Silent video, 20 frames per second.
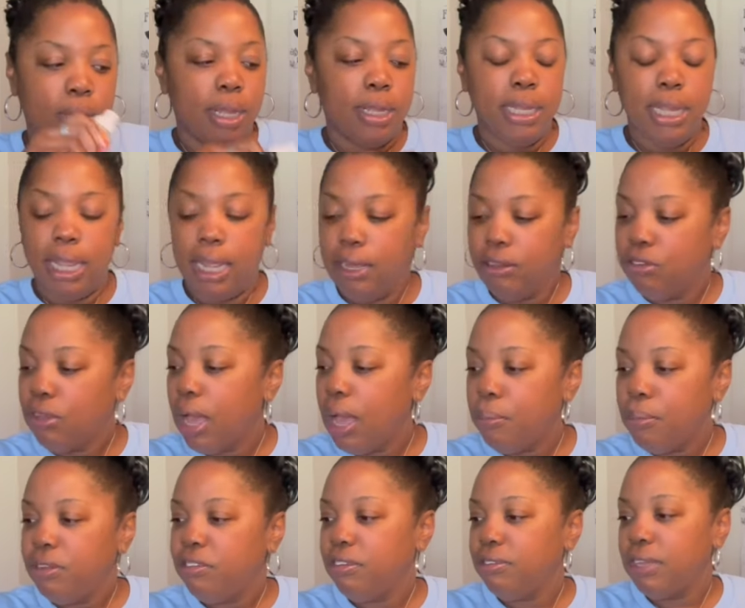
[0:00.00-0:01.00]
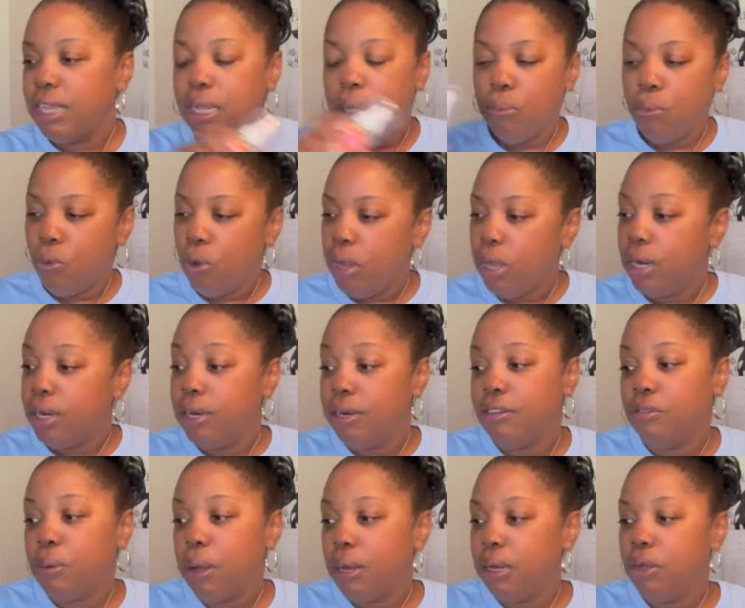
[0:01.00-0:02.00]
Yeah, so I'm gonna just keep one, and it's
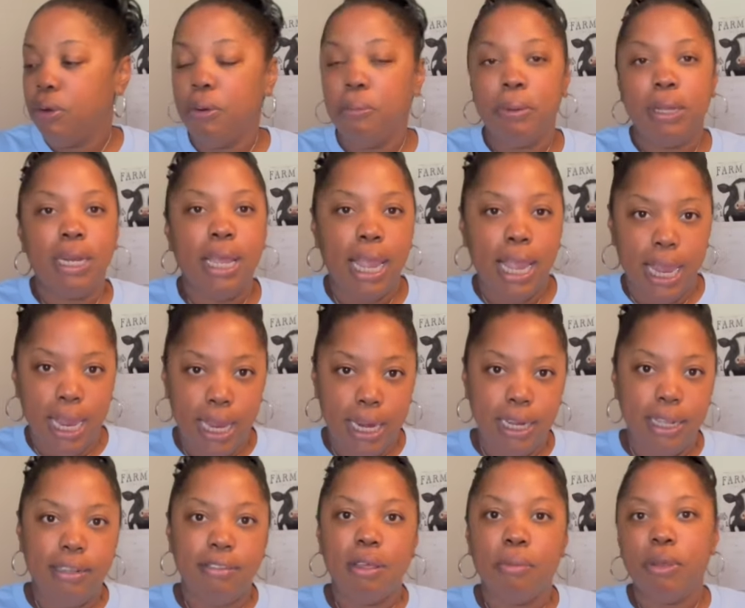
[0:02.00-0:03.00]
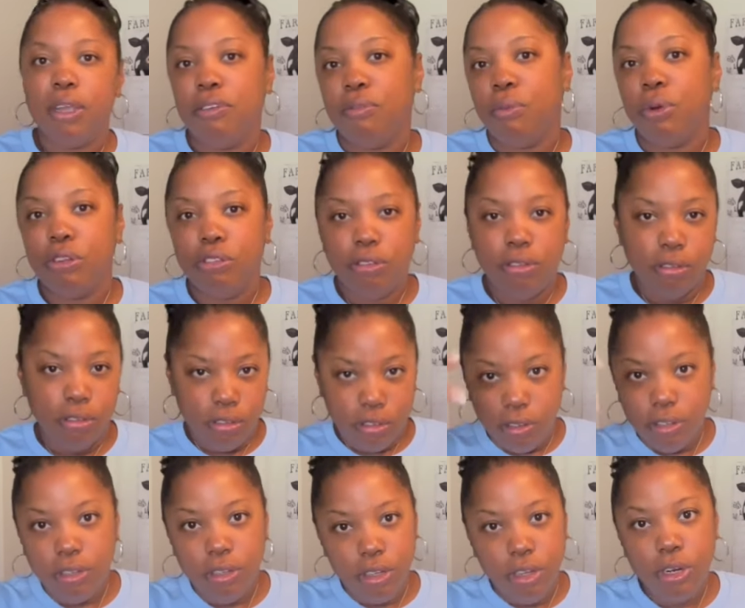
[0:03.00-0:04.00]
probably gonna be the 80s. I'm gonna get one
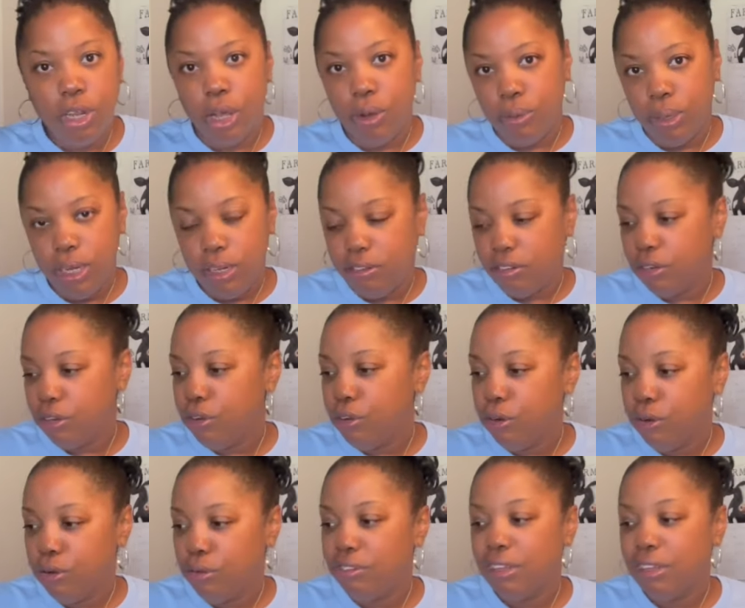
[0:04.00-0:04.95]
to, you know, each of the girls,